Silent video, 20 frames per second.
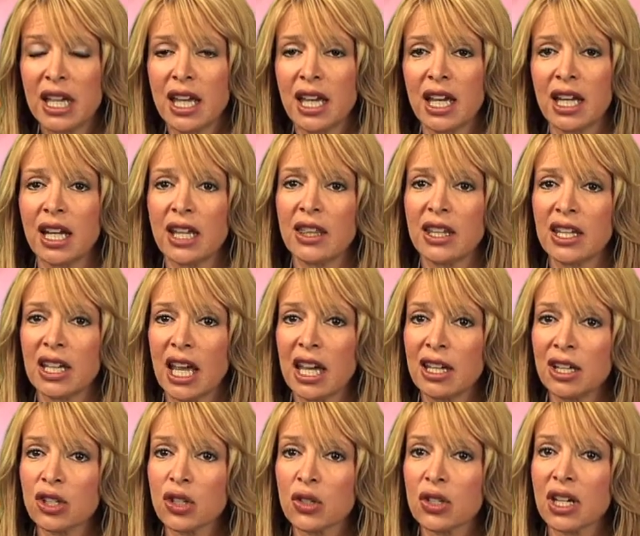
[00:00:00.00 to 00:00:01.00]
And I think
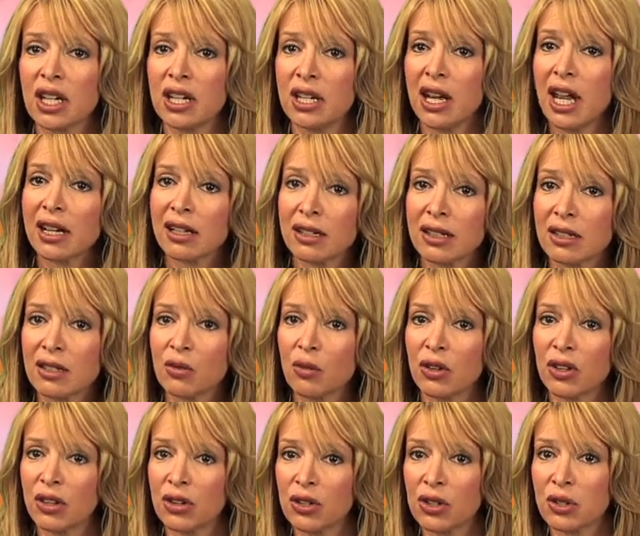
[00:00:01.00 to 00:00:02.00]
angels connect us
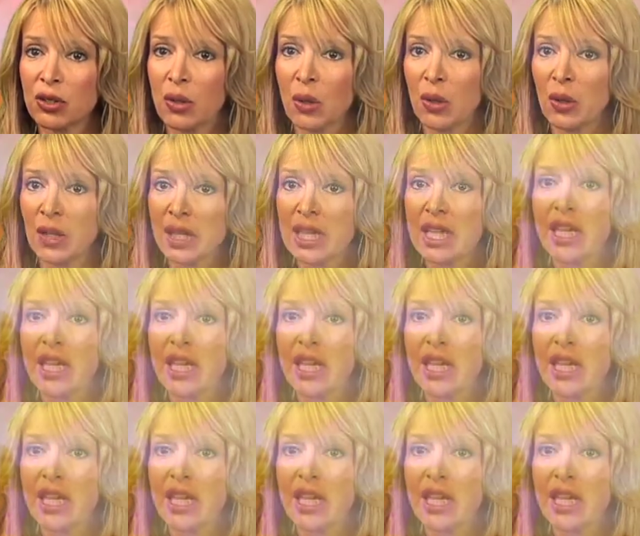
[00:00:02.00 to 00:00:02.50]
with our soul